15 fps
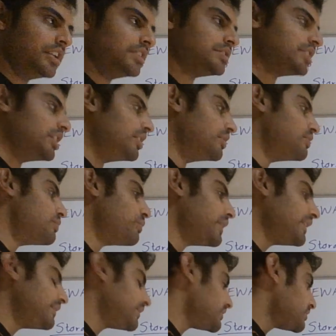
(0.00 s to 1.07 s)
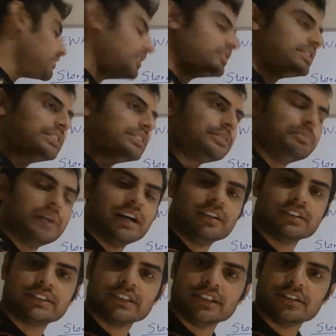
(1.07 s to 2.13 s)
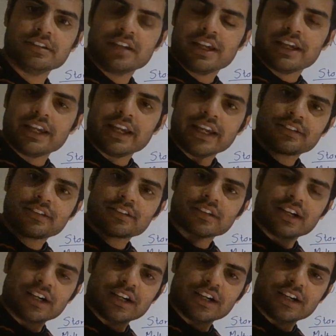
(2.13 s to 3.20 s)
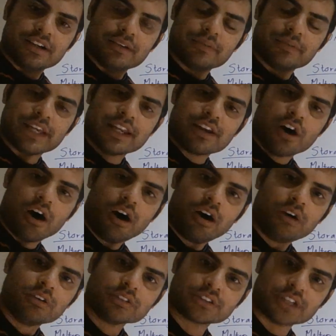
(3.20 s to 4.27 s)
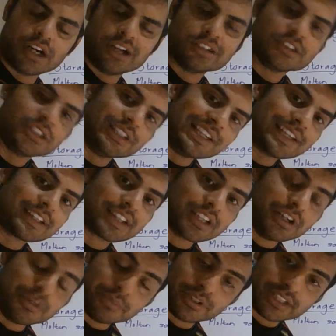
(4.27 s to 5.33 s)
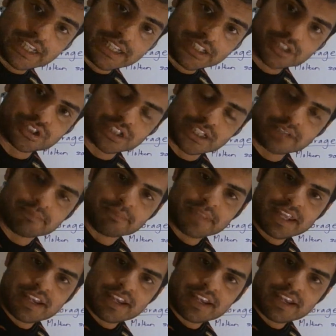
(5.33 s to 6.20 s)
So when the salt is melted, it holds onto that thermal energy,